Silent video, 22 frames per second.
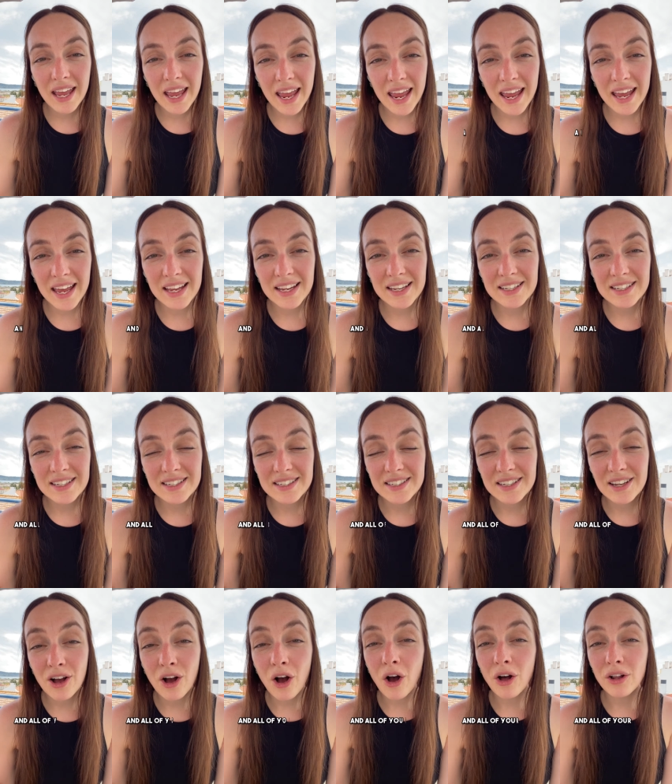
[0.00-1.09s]
and
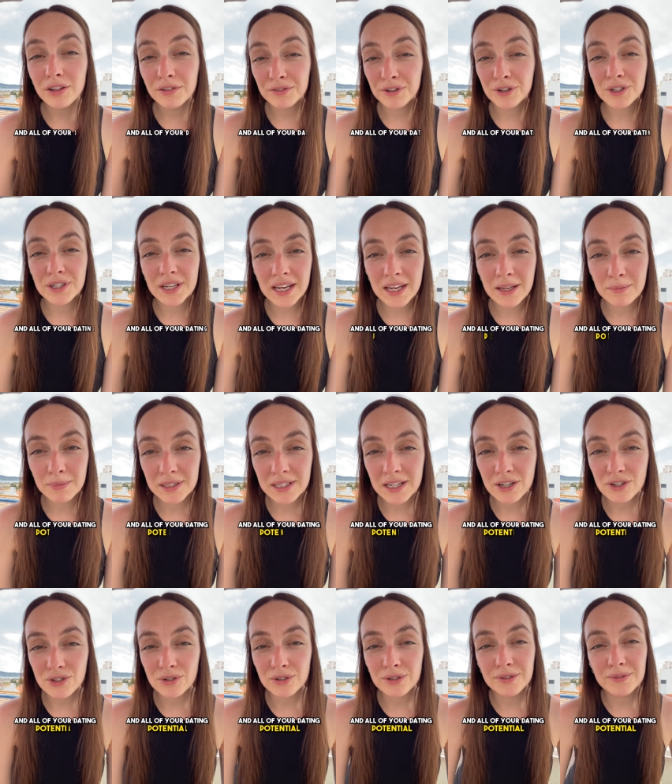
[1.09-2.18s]
all of your dating
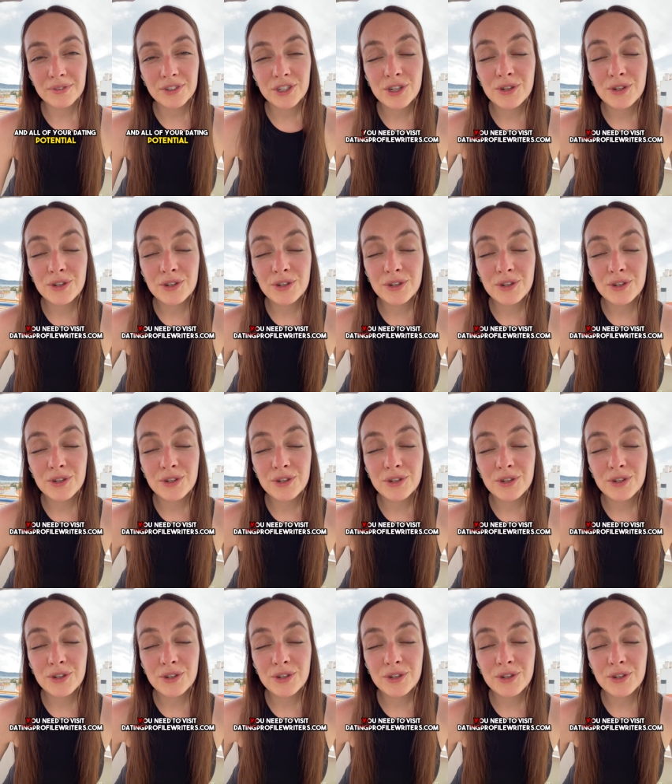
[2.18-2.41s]
potential.